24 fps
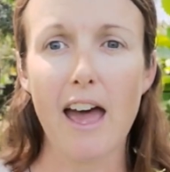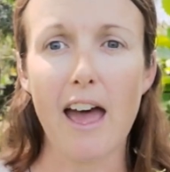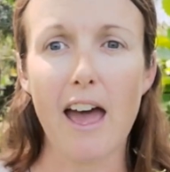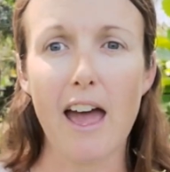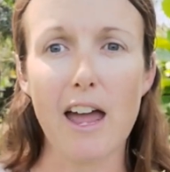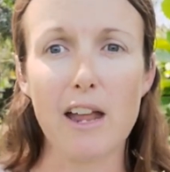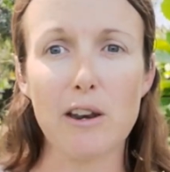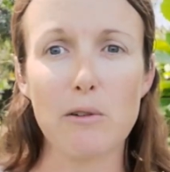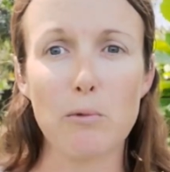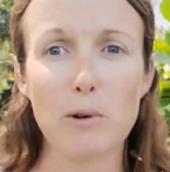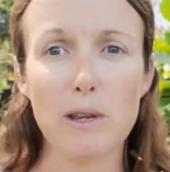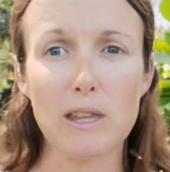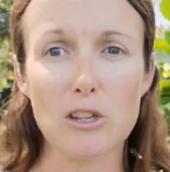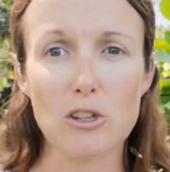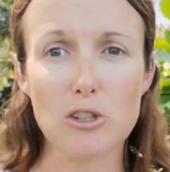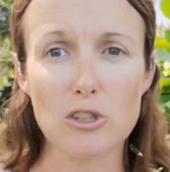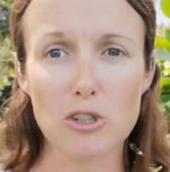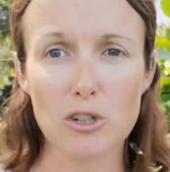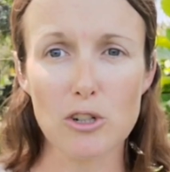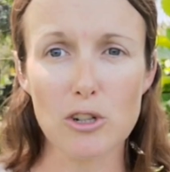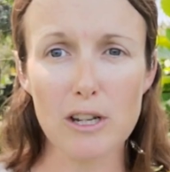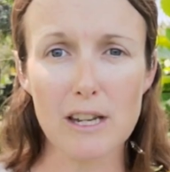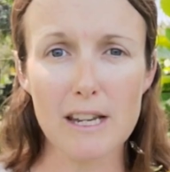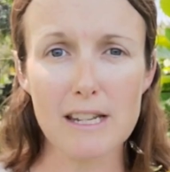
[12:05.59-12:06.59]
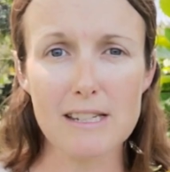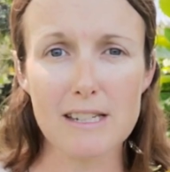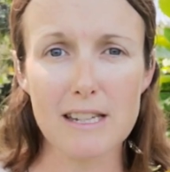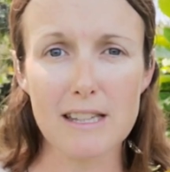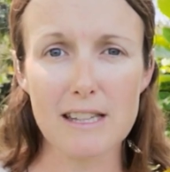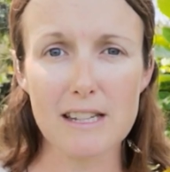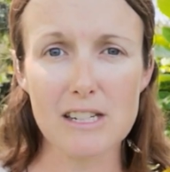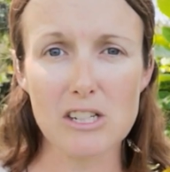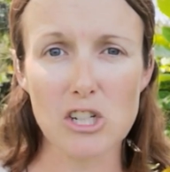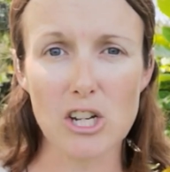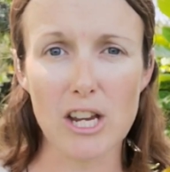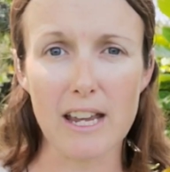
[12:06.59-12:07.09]
And when you do get to
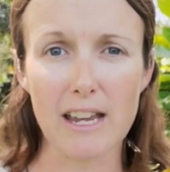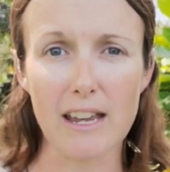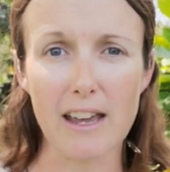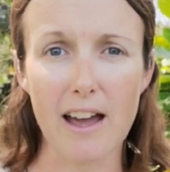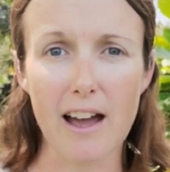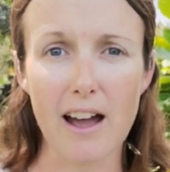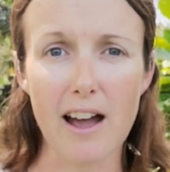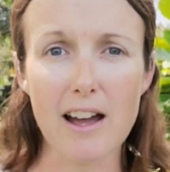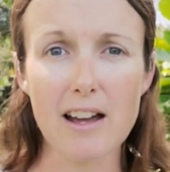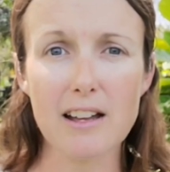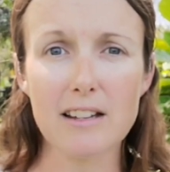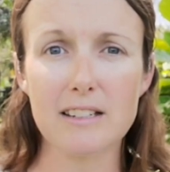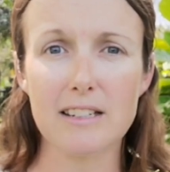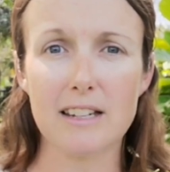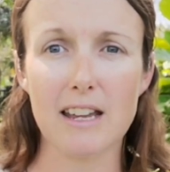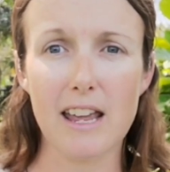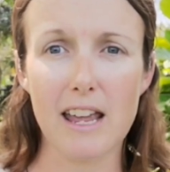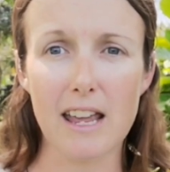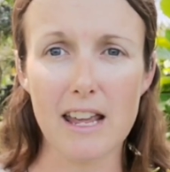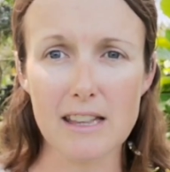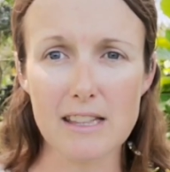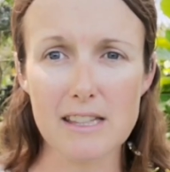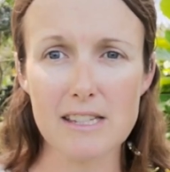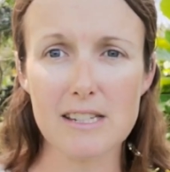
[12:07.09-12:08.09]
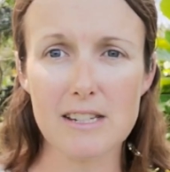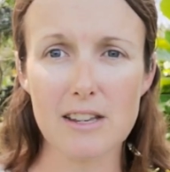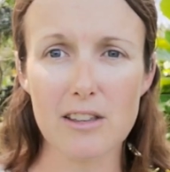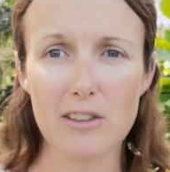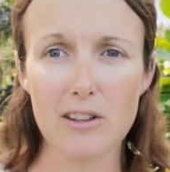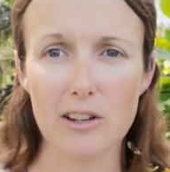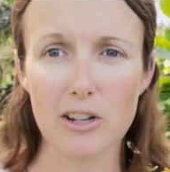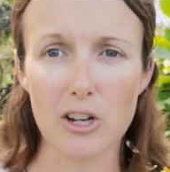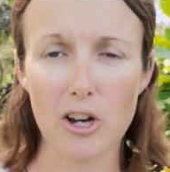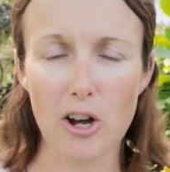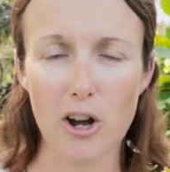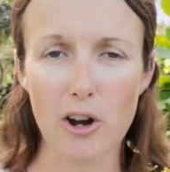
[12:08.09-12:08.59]
the checkout, enter
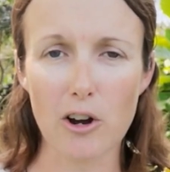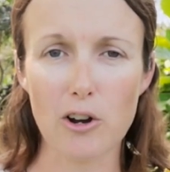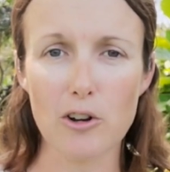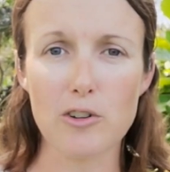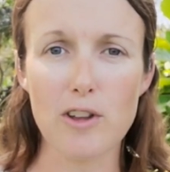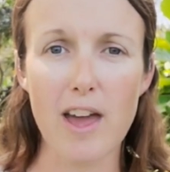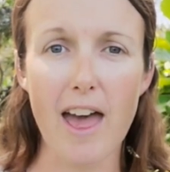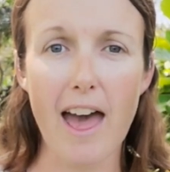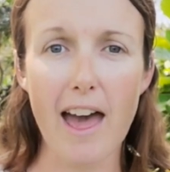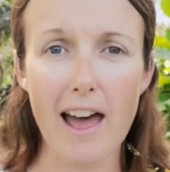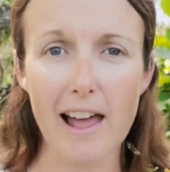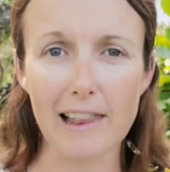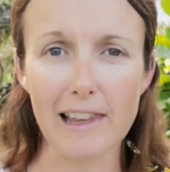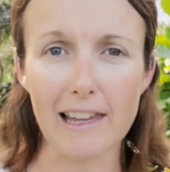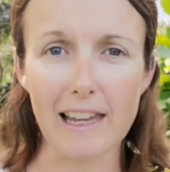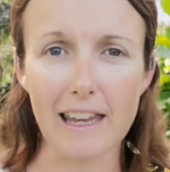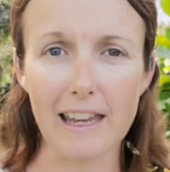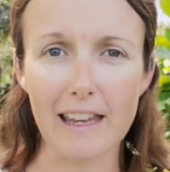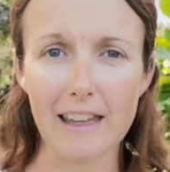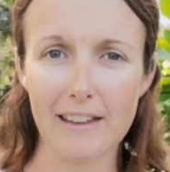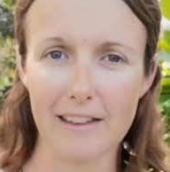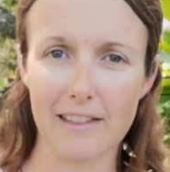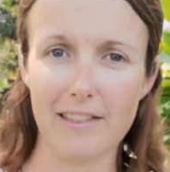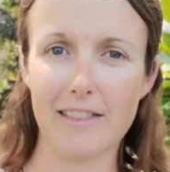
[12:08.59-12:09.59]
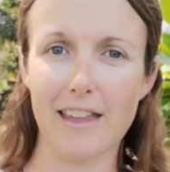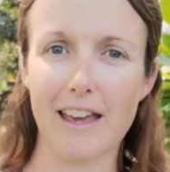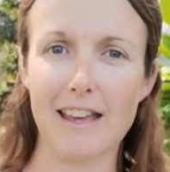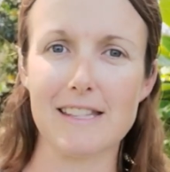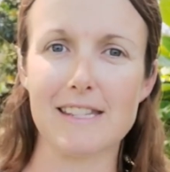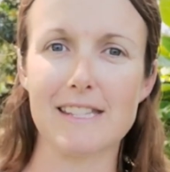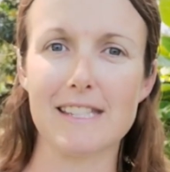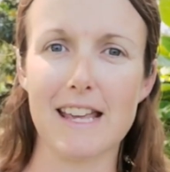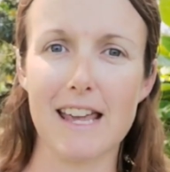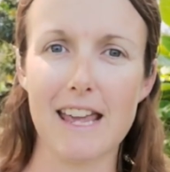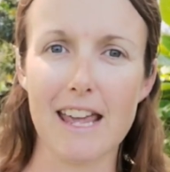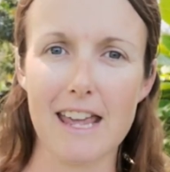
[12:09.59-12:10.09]
the code ELLY,
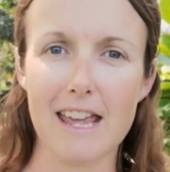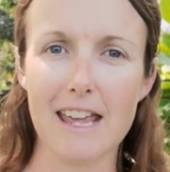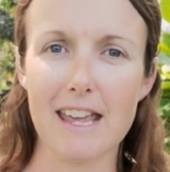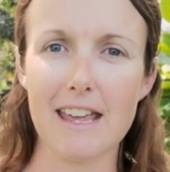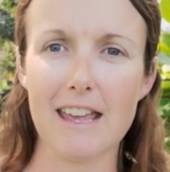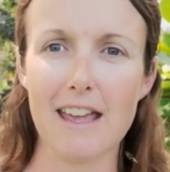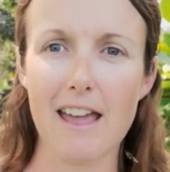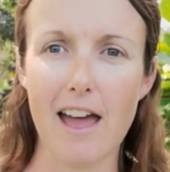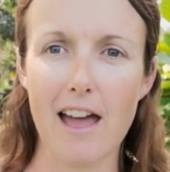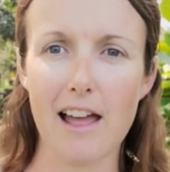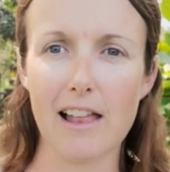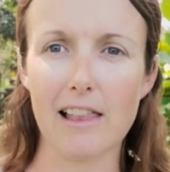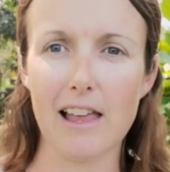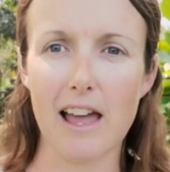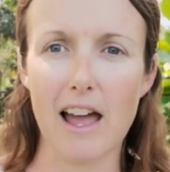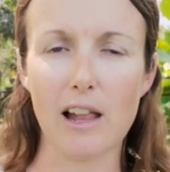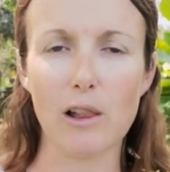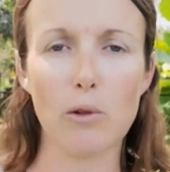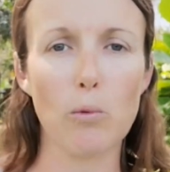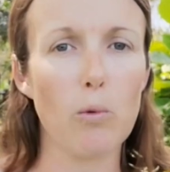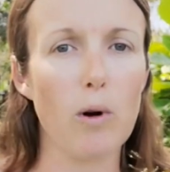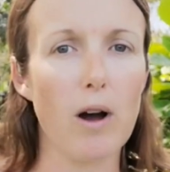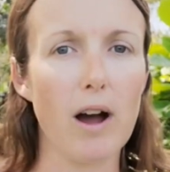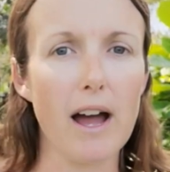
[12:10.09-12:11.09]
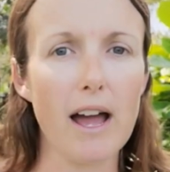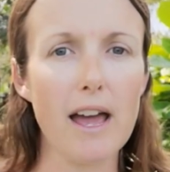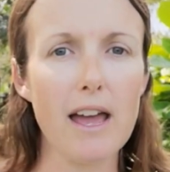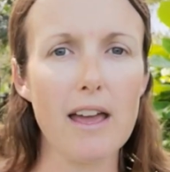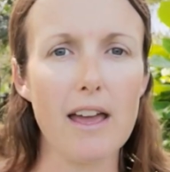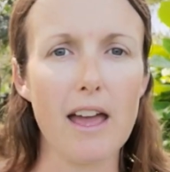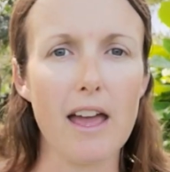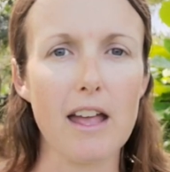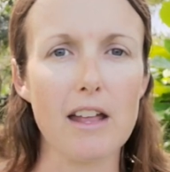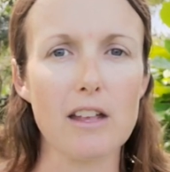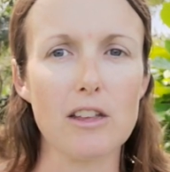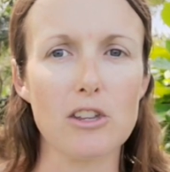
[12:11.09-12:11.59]
that's
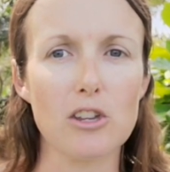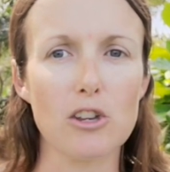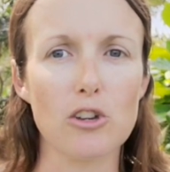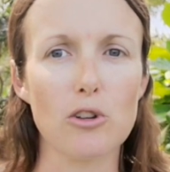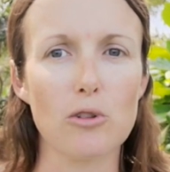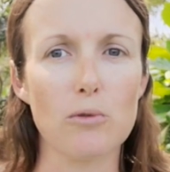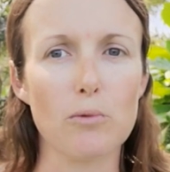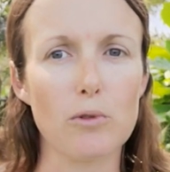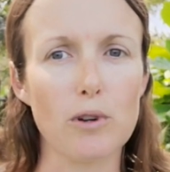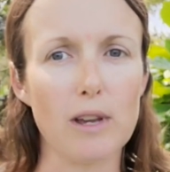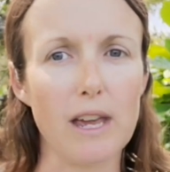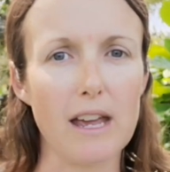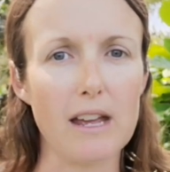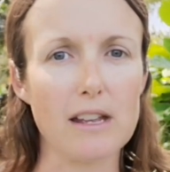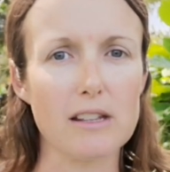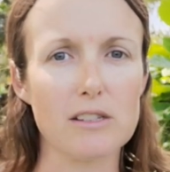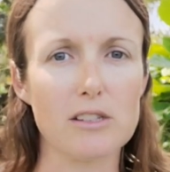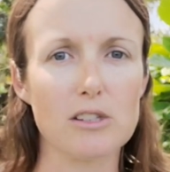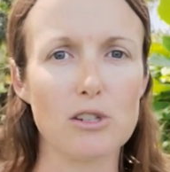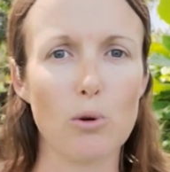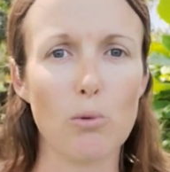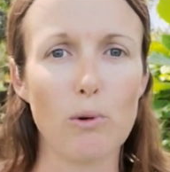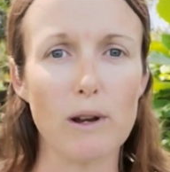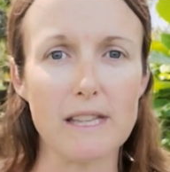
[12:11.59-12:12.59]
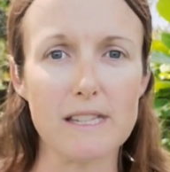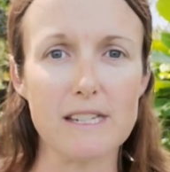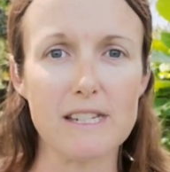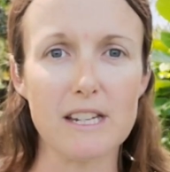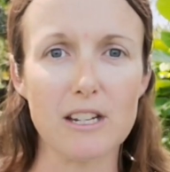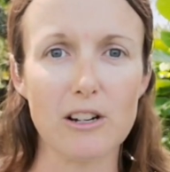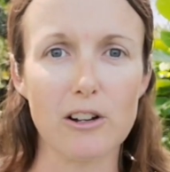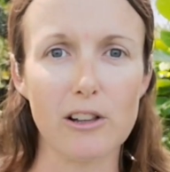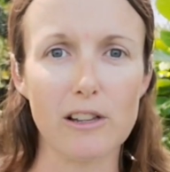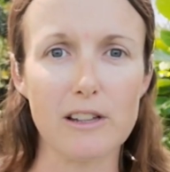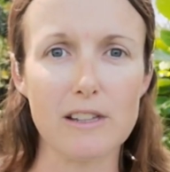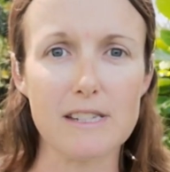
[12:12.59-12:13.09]
ELLY, and you will get
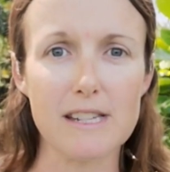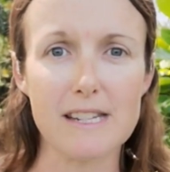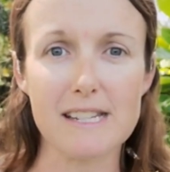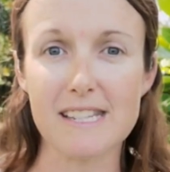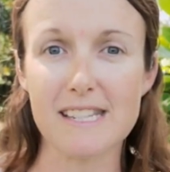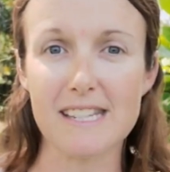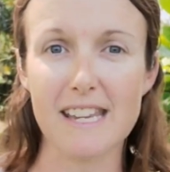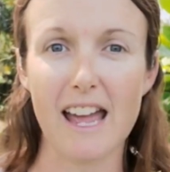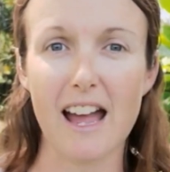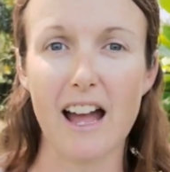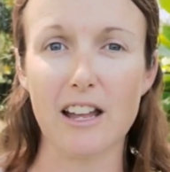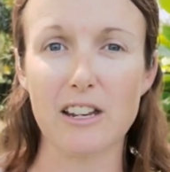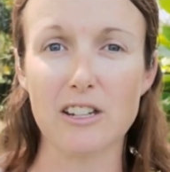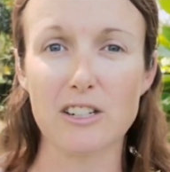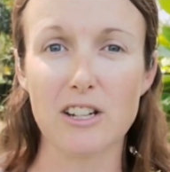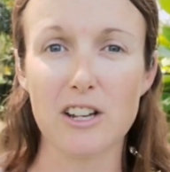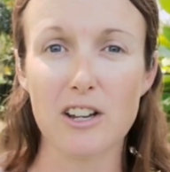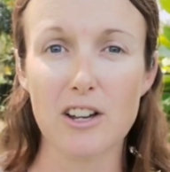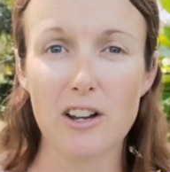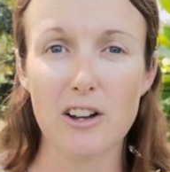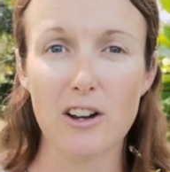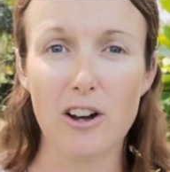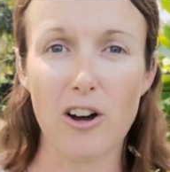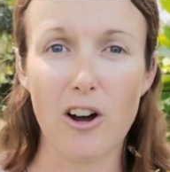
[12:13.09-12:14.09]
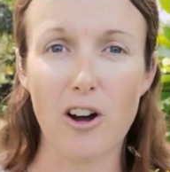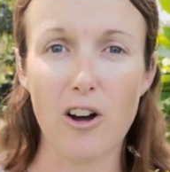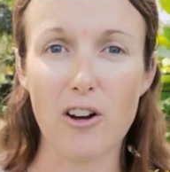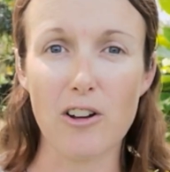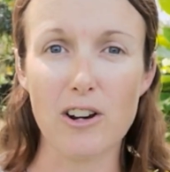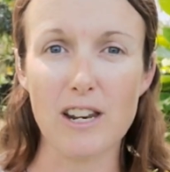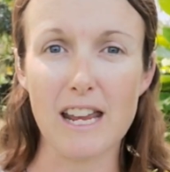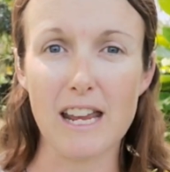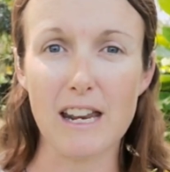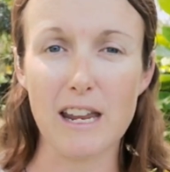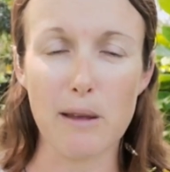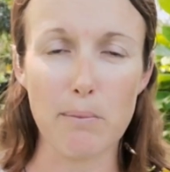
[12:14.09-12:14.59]
$20 discount
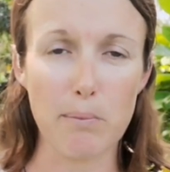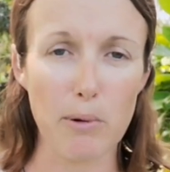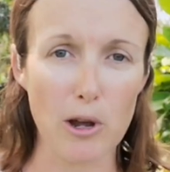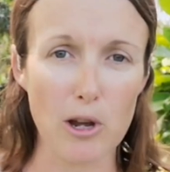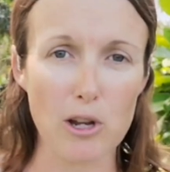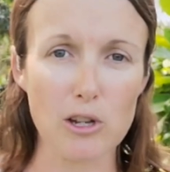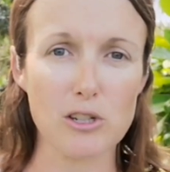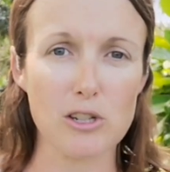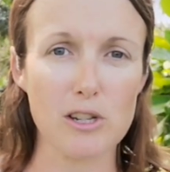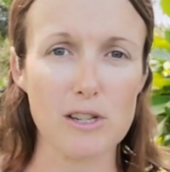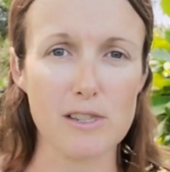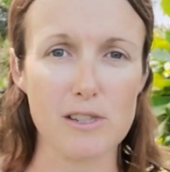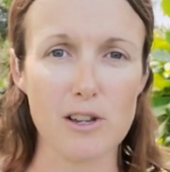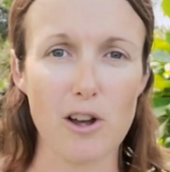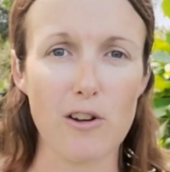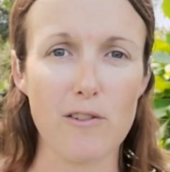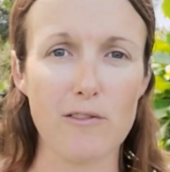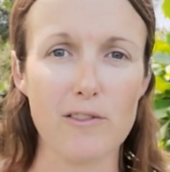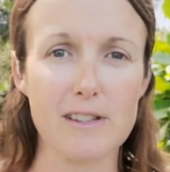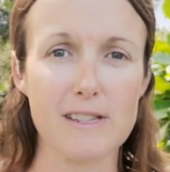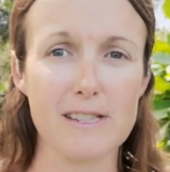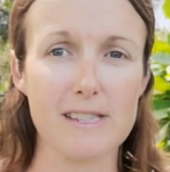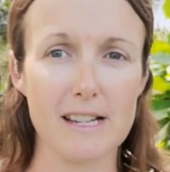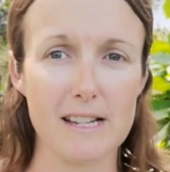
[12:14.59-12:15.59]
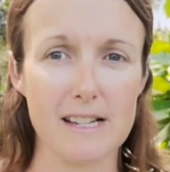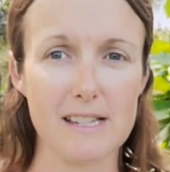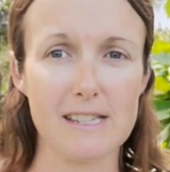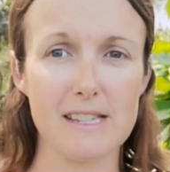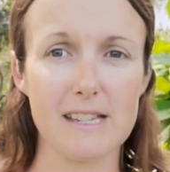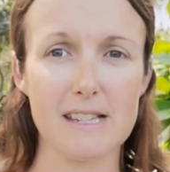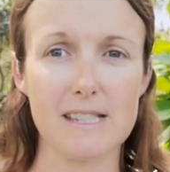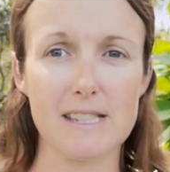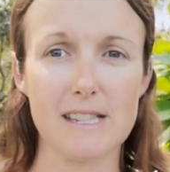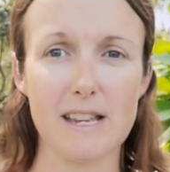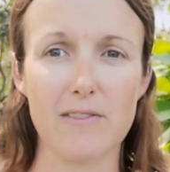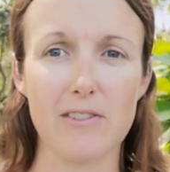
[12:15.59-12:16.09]
on any purchase over
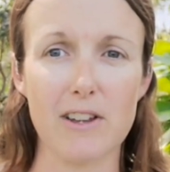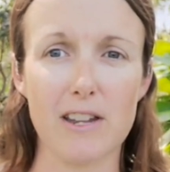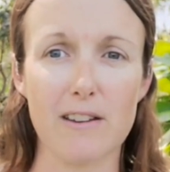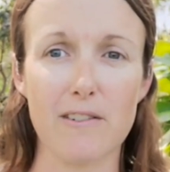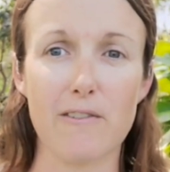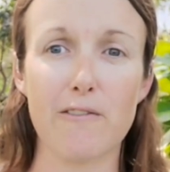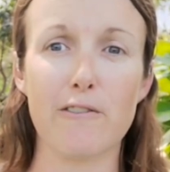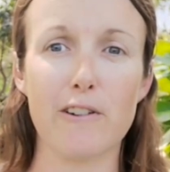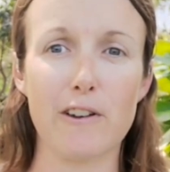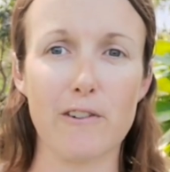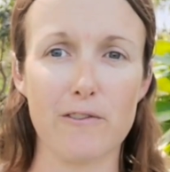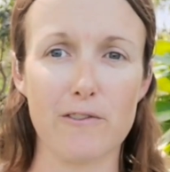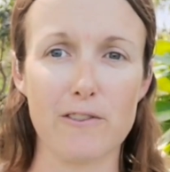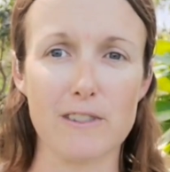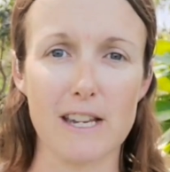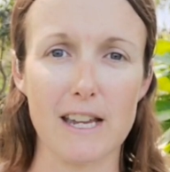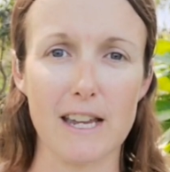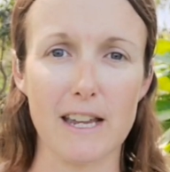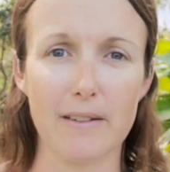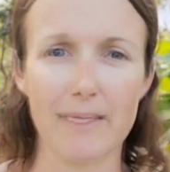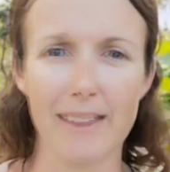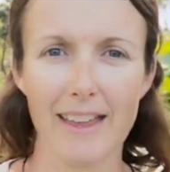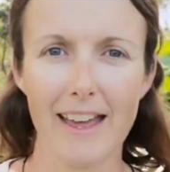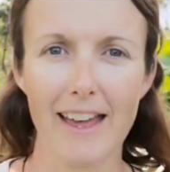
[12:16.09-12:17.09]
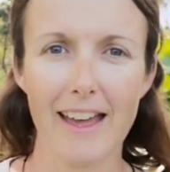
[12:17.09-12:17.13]
$67.50.